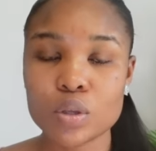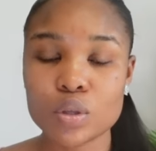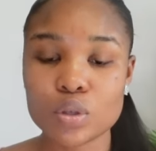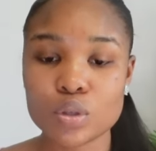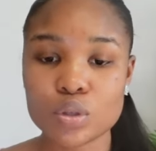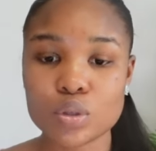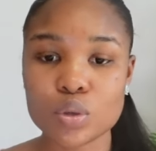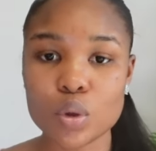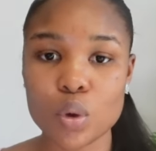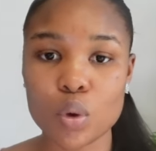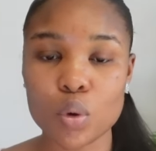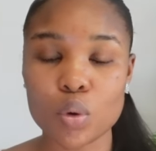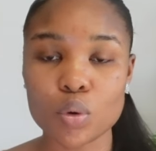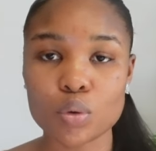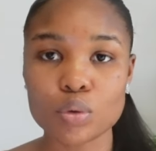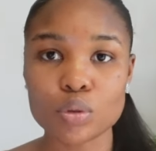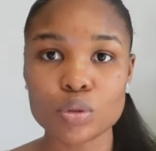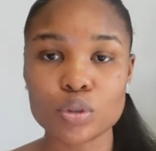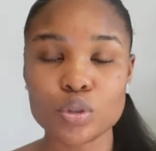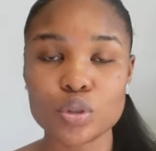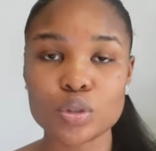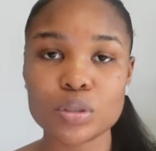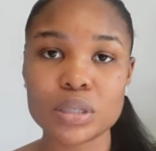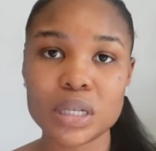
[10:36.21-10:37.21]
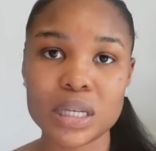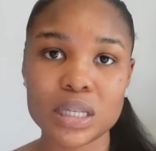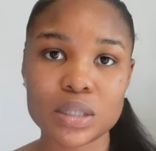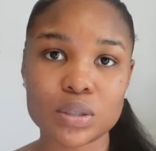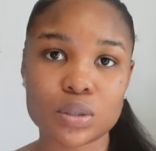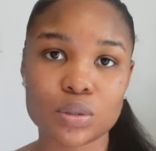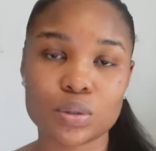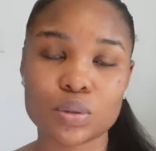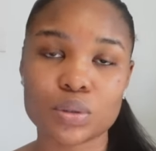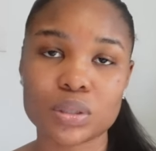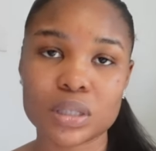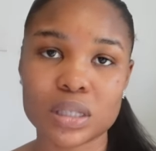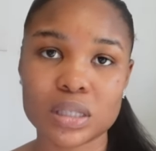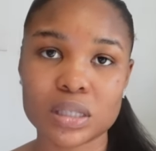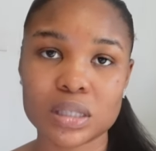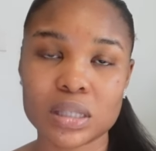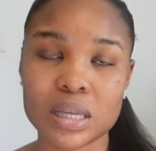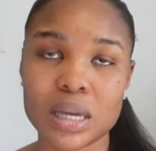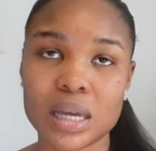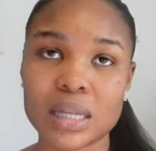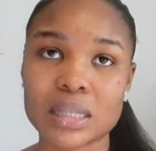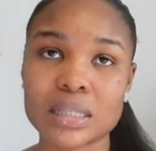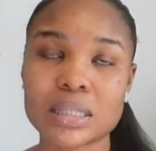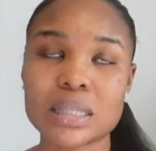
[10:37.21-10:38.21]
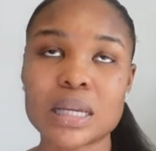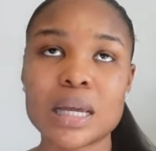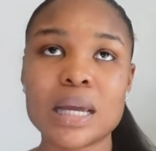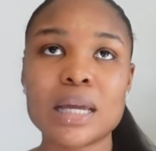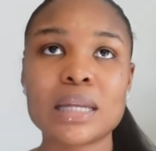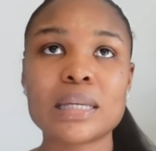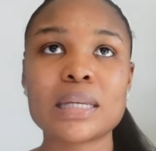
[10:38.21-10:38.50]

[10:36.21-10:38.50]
So you need to do these things.